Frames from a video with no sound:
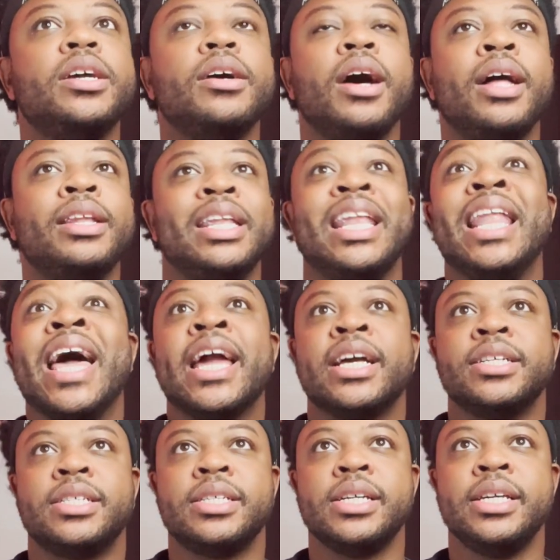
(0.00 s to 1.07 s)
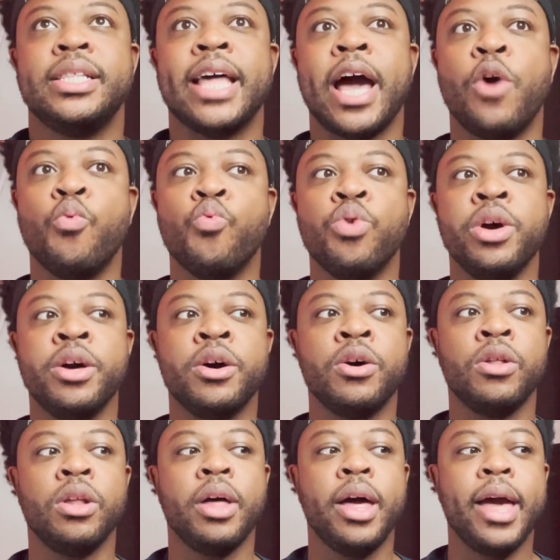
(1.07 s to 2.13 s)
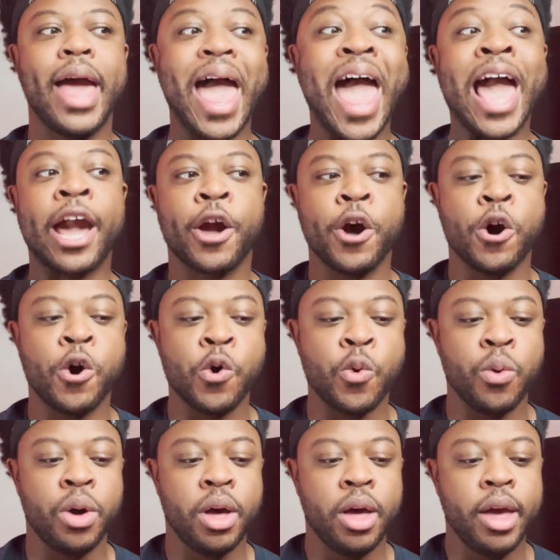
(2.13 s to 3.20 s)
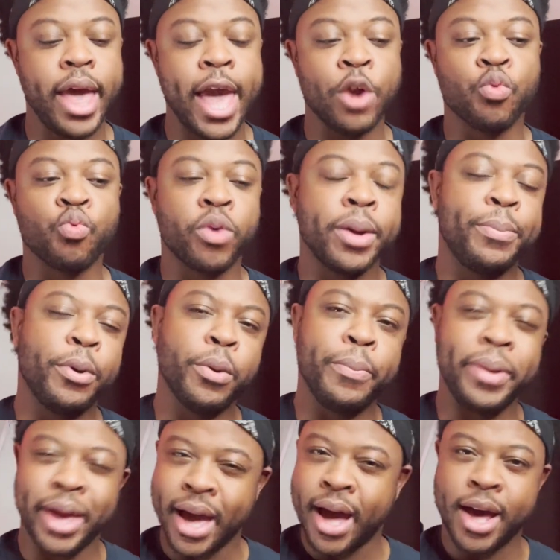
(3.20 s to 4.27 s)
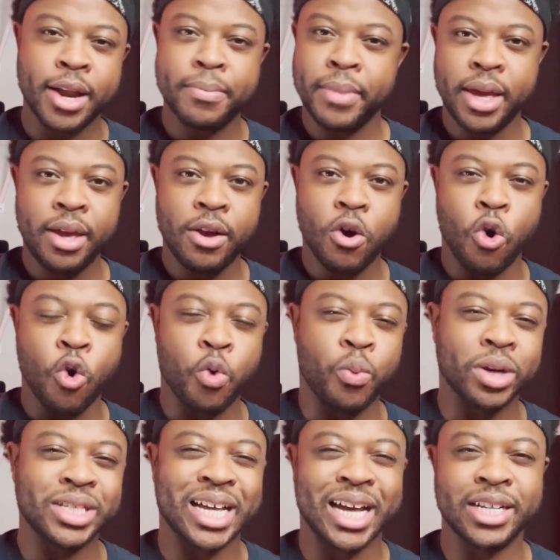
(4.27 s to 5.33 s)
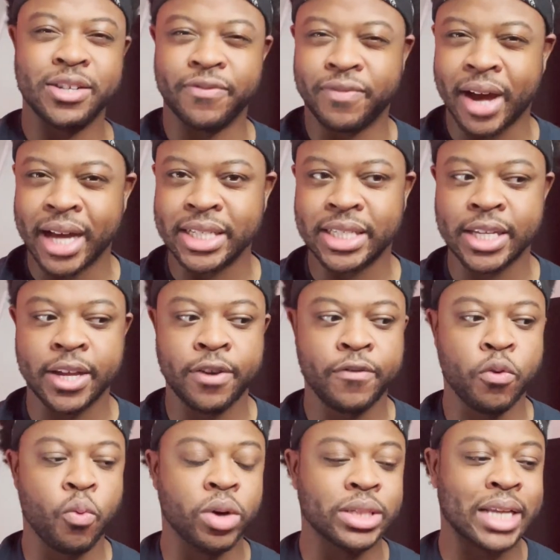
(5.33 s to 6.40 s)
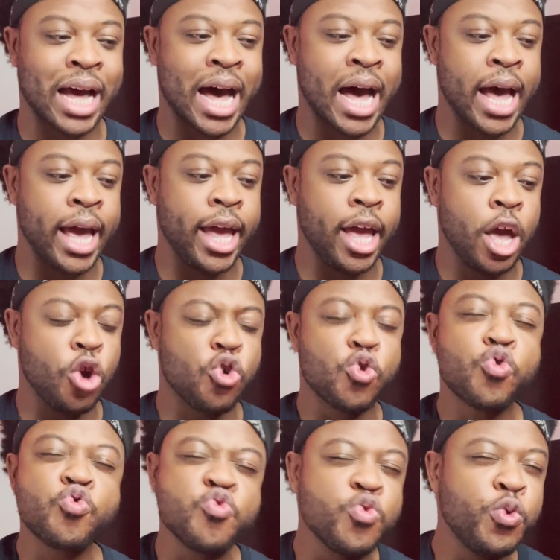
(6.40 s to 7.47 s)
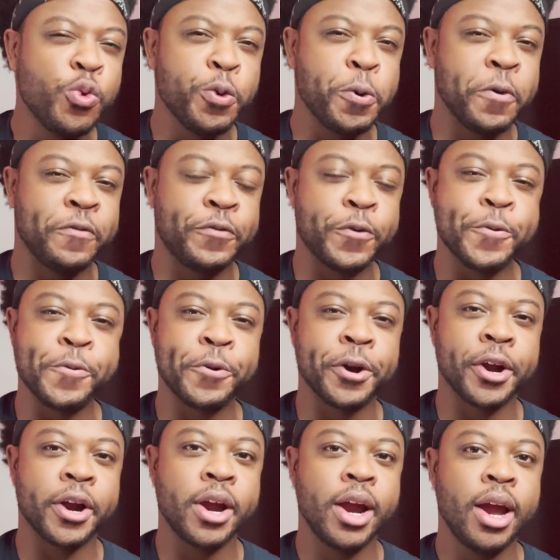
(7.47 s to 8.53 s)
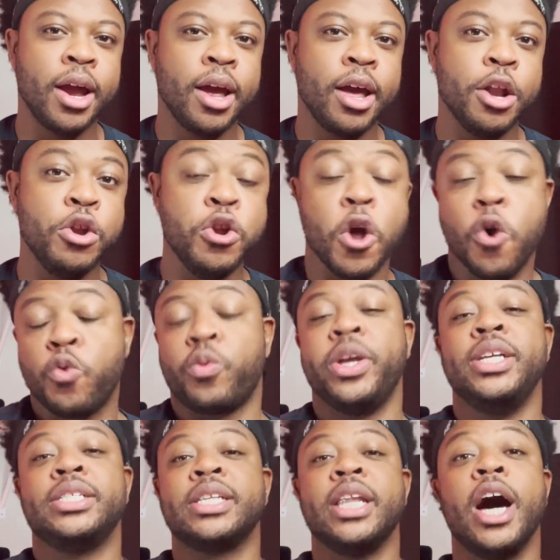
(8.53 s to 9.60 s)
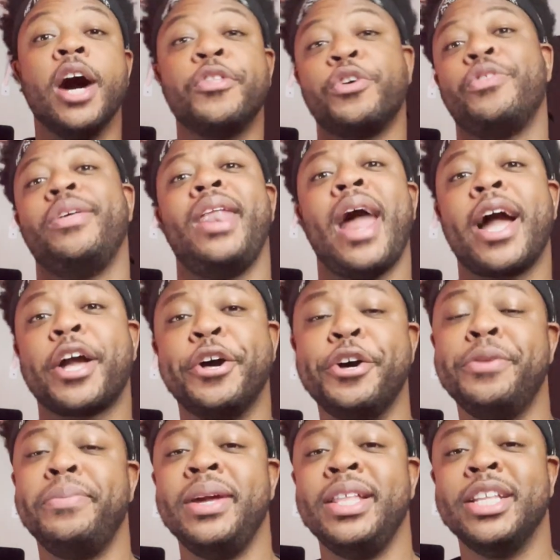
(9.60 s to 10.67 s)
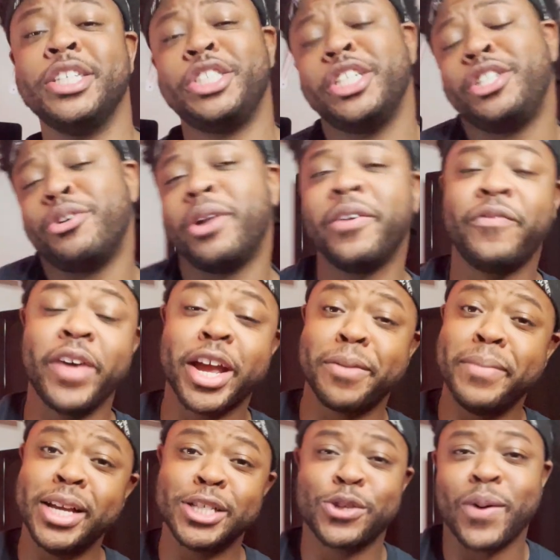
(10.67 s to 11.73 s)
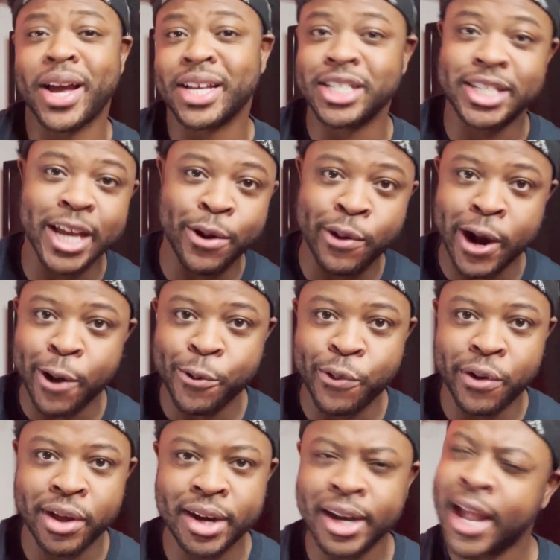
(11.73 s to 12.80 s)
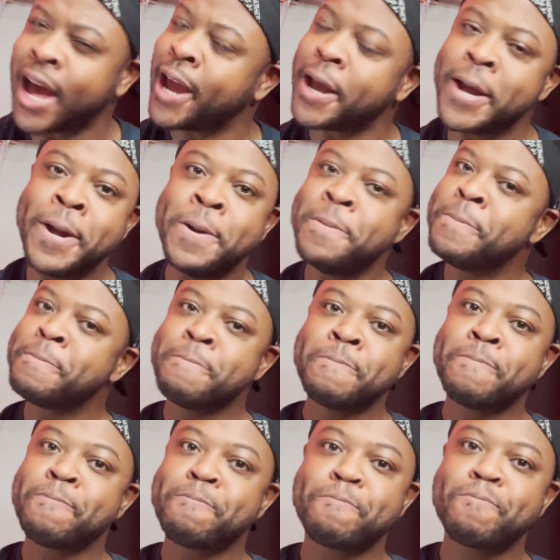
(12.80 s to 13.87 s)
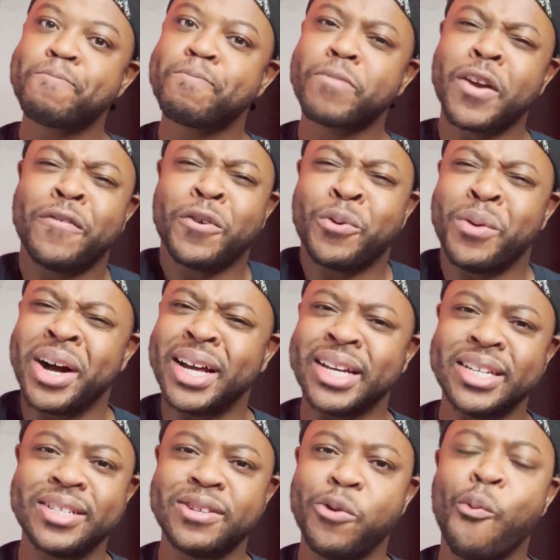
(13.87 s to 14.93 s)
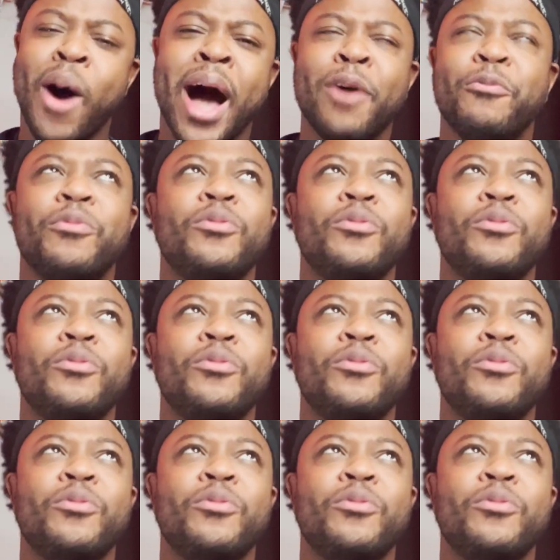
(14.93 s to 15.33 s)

a legacy that will echo and ripple beyond me? Or was I divisive? Was I cruel for no reason other than I could be? This shit don't affect me, so I can say what I want. Like, for what? Why?